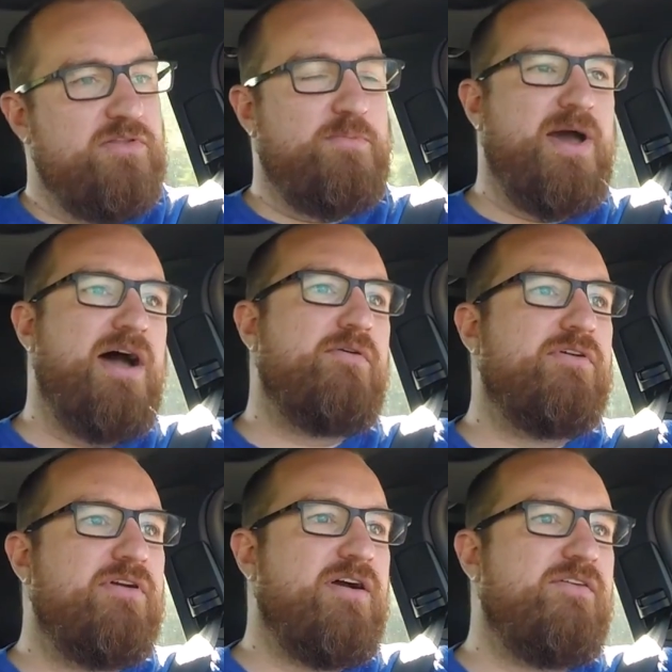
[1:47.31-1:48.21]
The
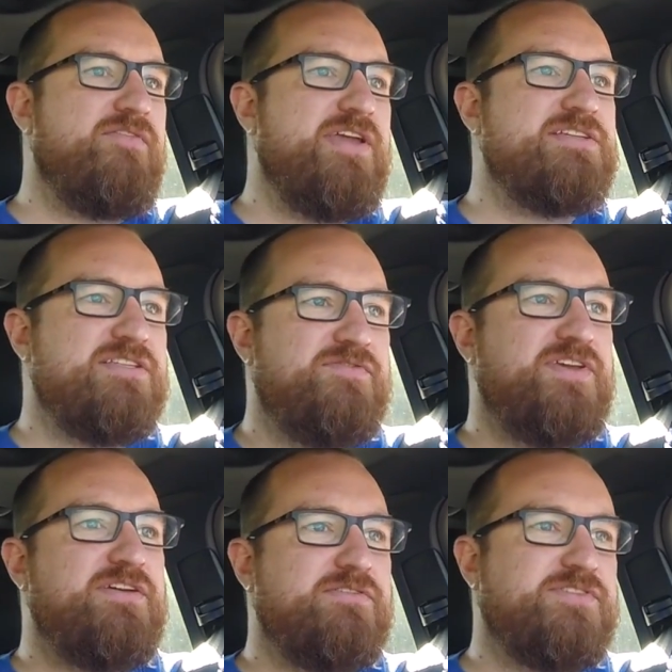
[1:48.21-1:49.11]
power of each of the
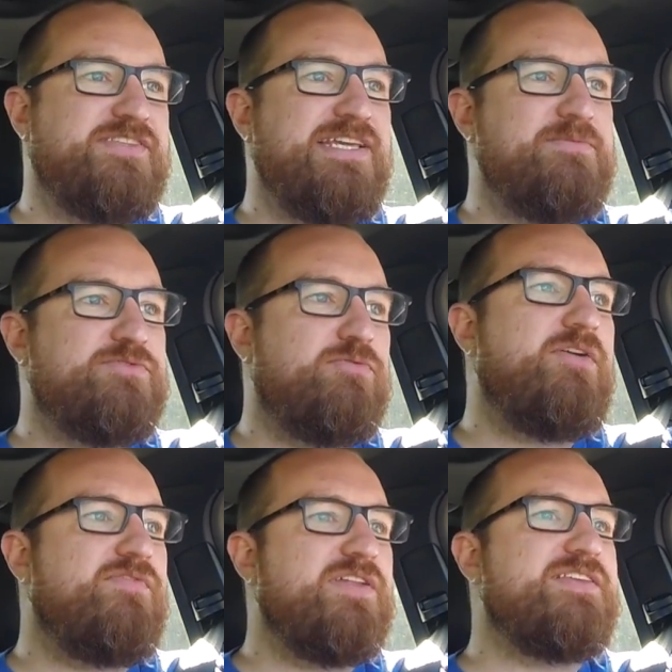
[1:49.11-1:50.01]
vehicles seems
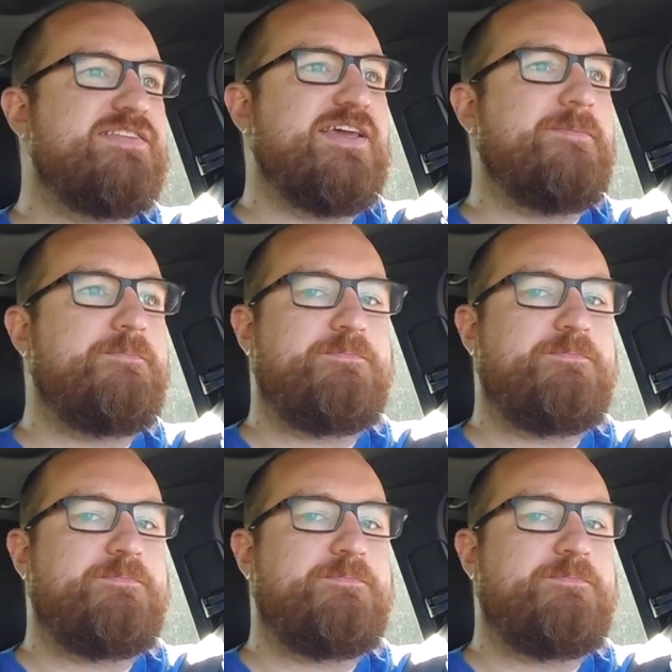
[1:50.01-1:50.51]
roughly the same.